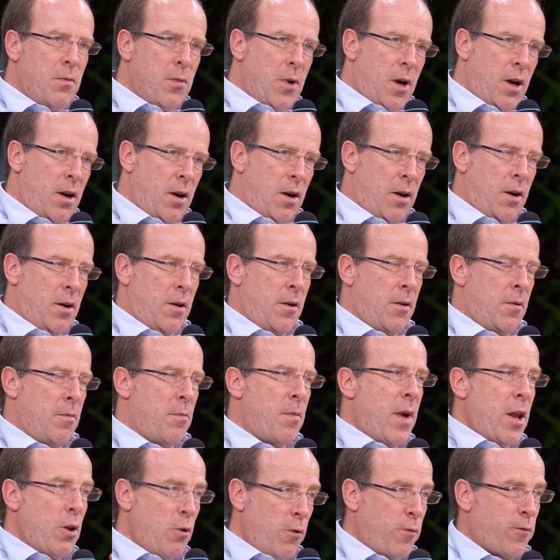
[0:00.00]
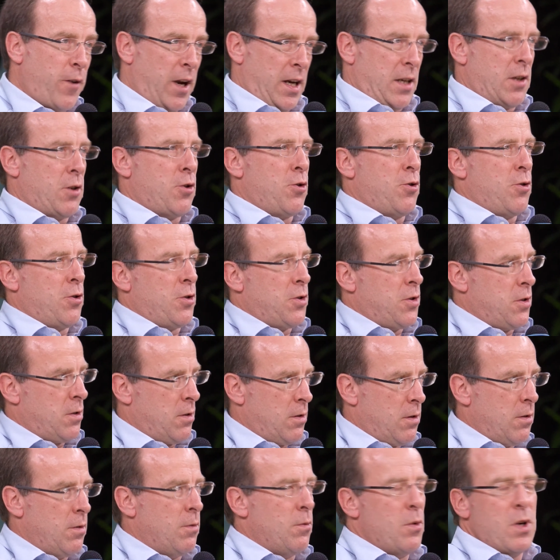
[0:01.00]
manufactured
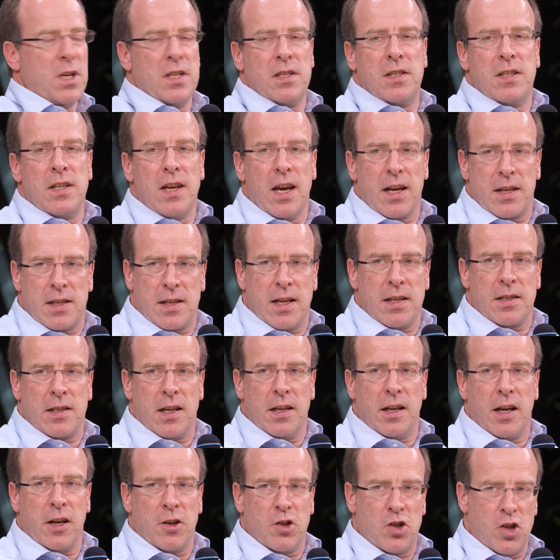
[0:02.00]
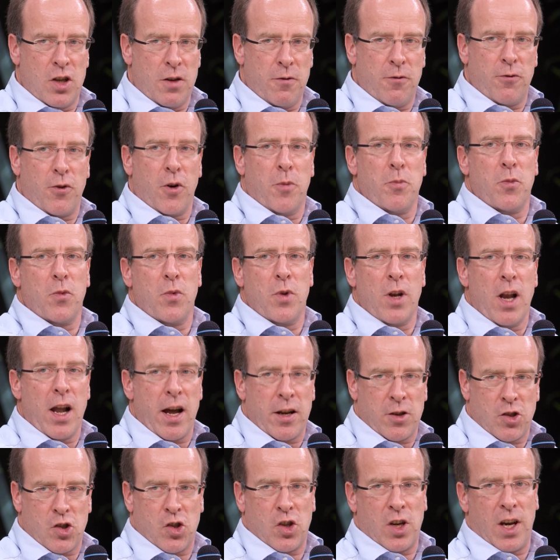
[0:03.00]
with the excess energy from
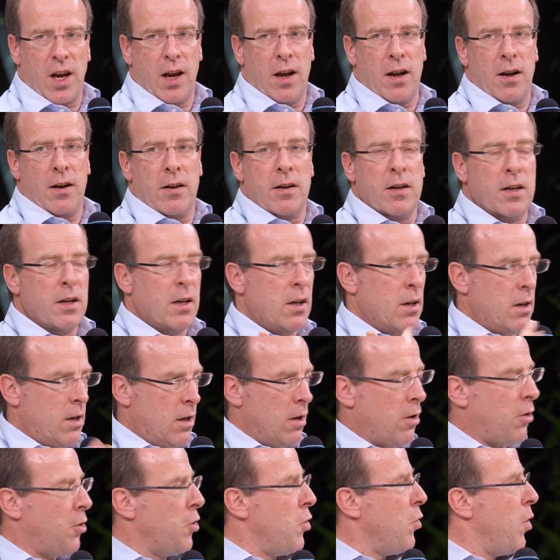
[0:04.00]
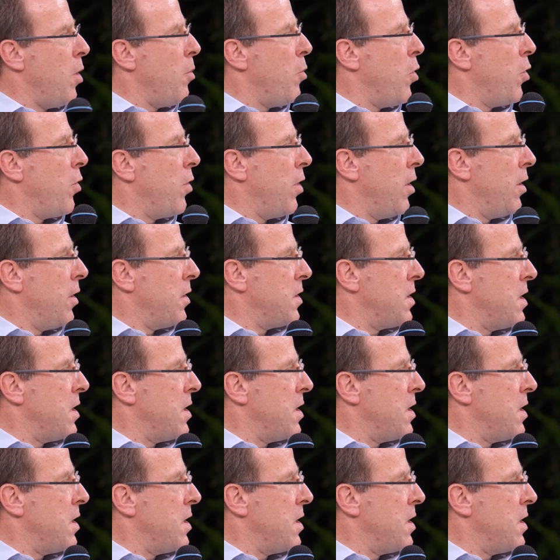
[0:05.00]
large-scale renewable